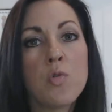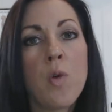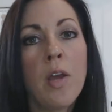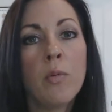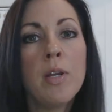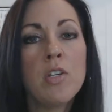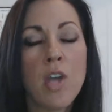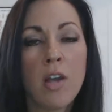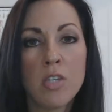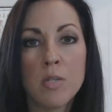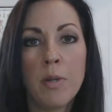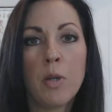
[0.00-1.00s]
try to reach
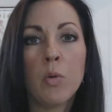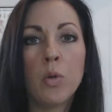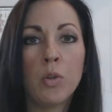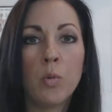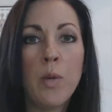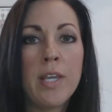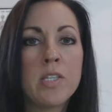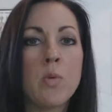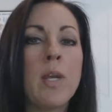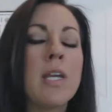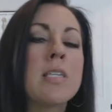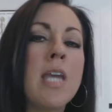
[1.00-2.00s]
out to me early in the week
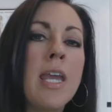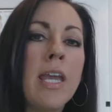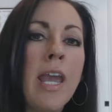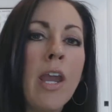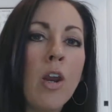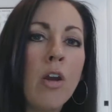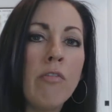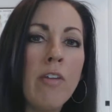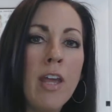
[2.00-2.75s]
so we can take care of